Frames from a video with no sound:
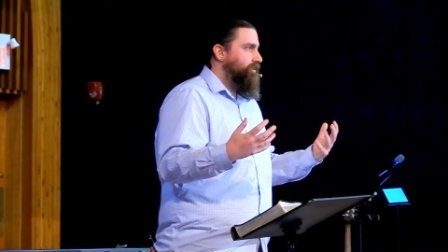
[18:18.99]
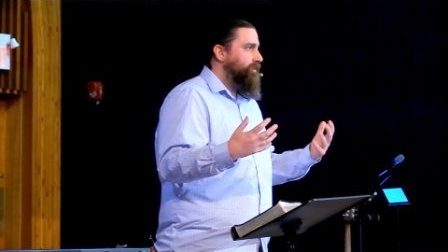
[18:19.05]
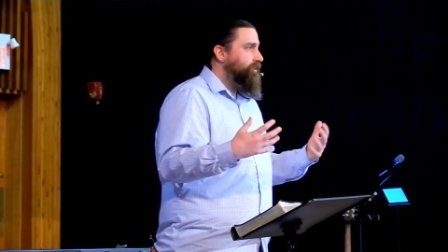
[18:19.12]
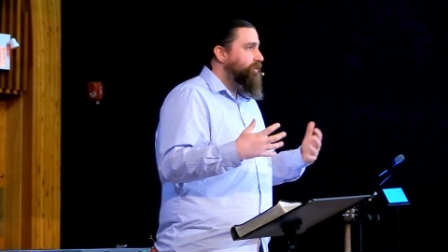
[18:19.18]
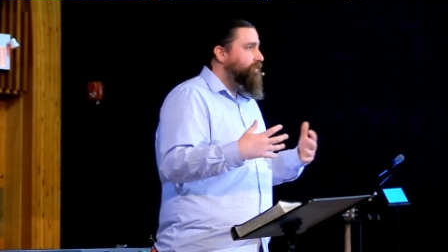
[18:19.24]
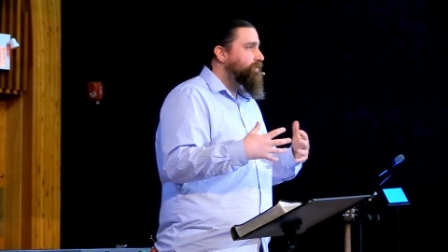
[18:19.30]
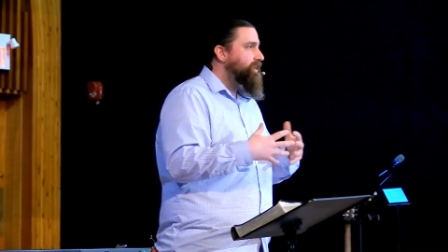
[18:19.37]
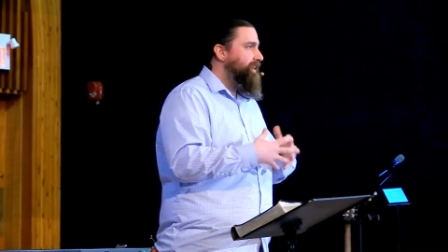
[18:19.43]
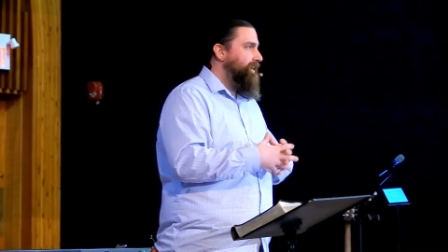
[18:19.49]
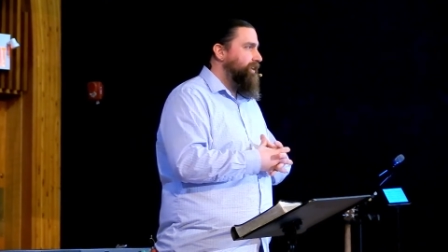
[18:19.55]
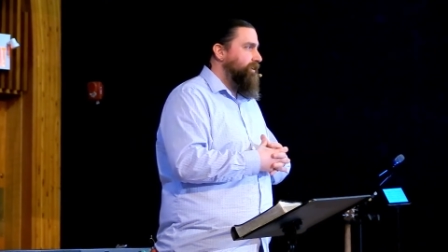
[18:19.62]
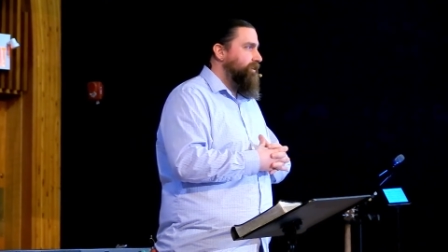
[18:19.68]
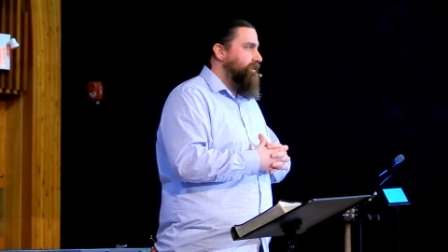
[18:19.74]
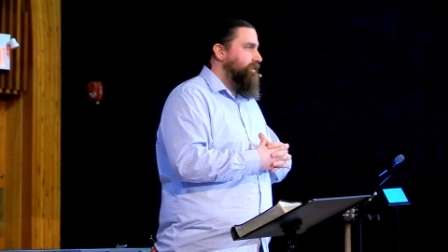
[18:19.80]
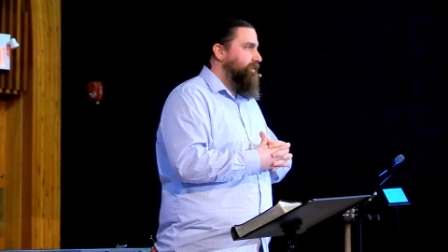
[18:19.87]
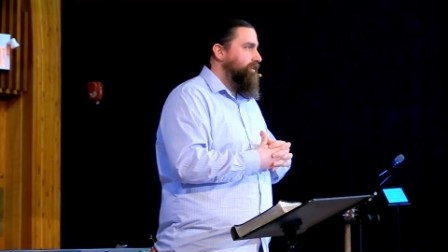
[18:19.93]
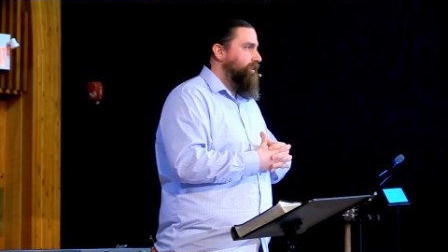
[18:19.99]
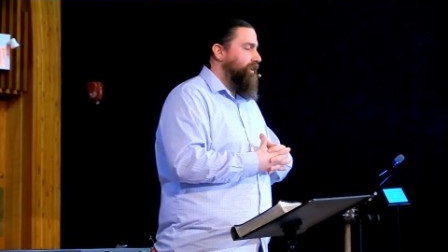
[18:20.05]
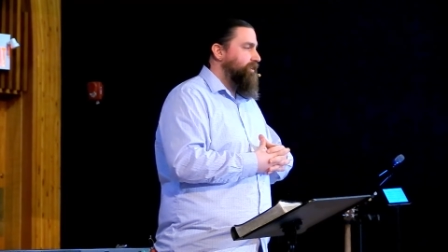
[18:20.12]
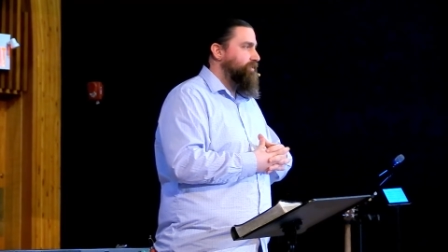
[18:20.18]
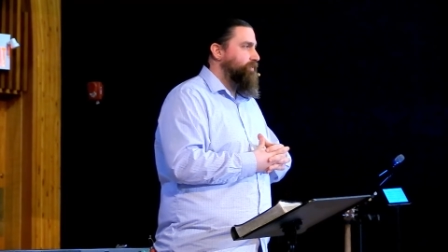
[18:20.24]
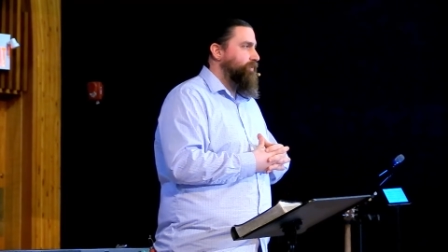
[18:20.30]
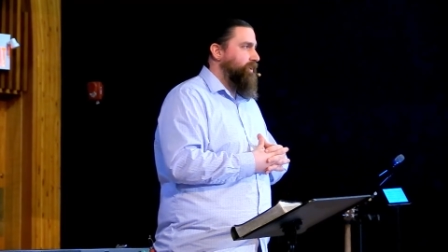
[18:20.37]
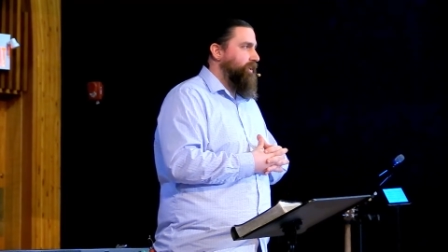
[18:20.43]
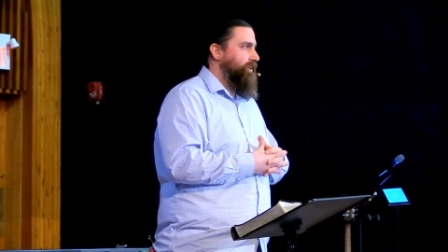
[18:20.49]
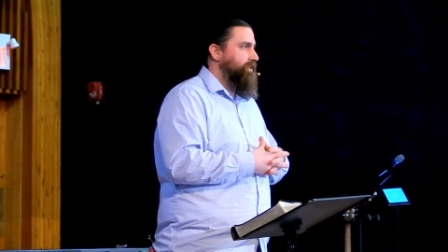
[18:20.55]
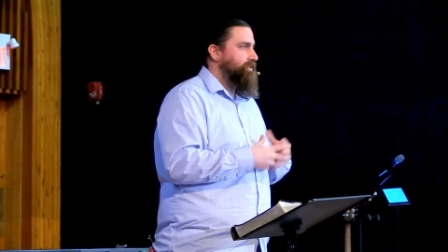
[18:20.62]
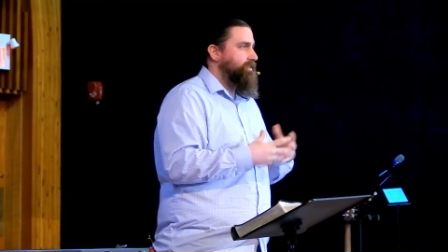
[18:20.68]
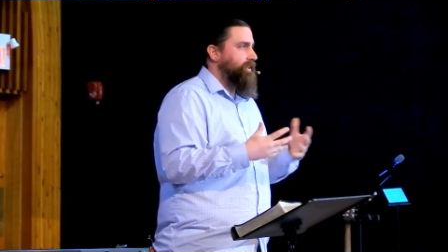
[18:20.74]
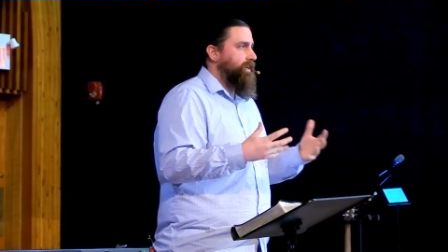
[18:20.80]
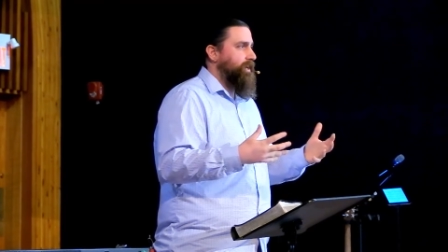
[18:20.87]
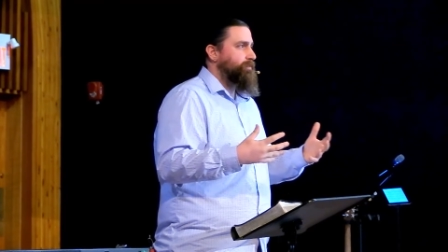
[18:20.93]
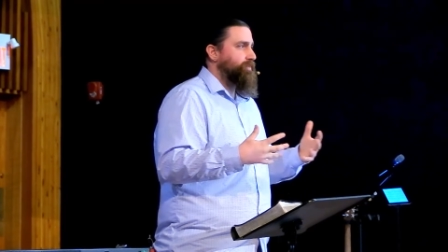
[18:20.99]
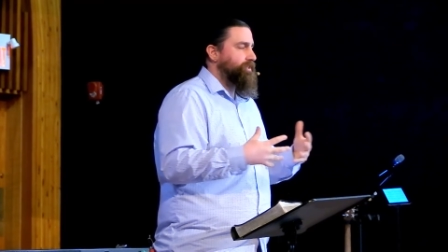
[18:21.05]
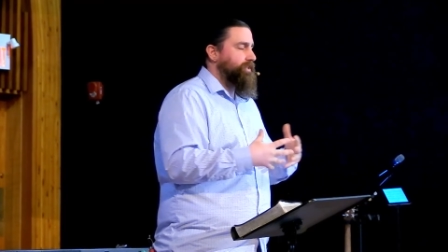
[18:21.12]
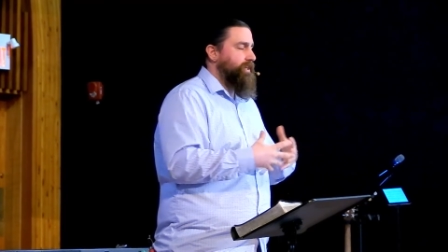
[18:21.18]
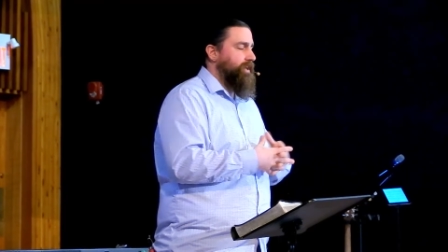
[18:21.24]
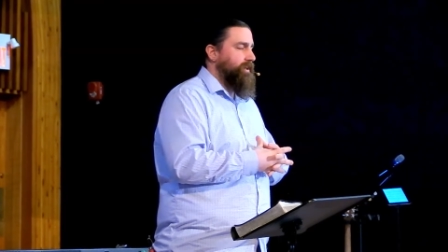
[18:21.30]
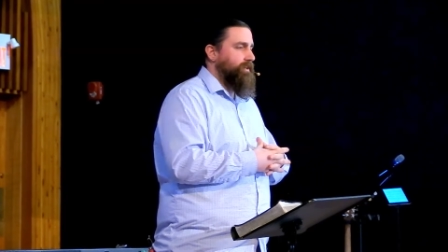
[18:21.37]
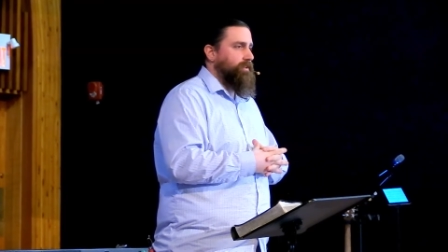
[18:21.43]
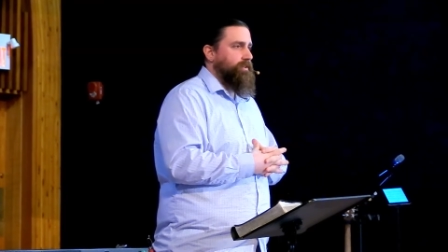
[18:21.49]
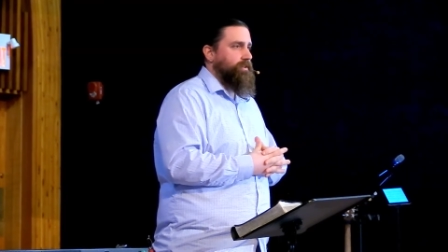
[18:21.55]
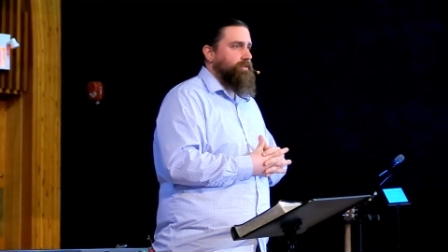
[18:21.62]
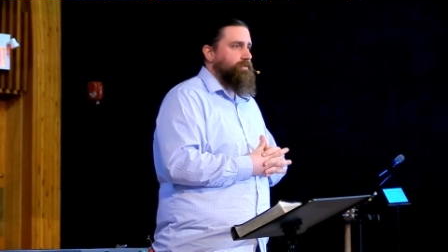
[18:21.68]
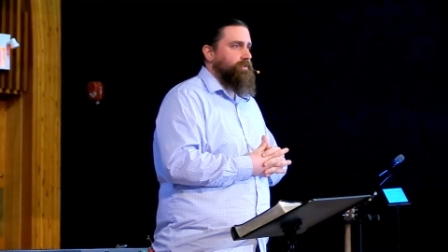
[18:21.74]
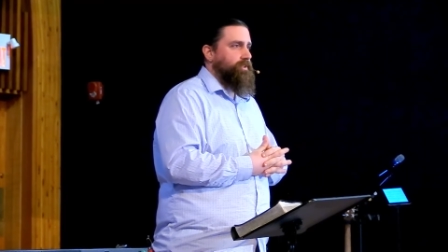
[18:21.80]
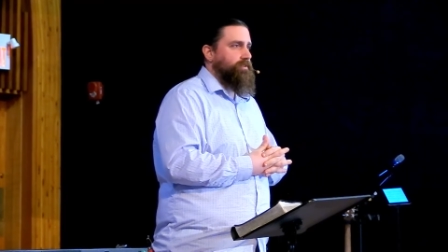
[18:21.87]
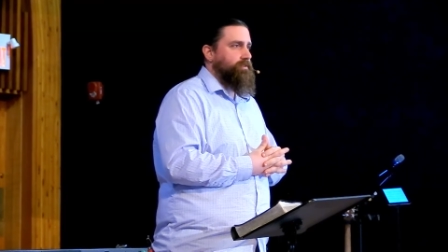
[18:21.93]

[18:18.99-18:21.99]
united as one. That's the hypostatic union.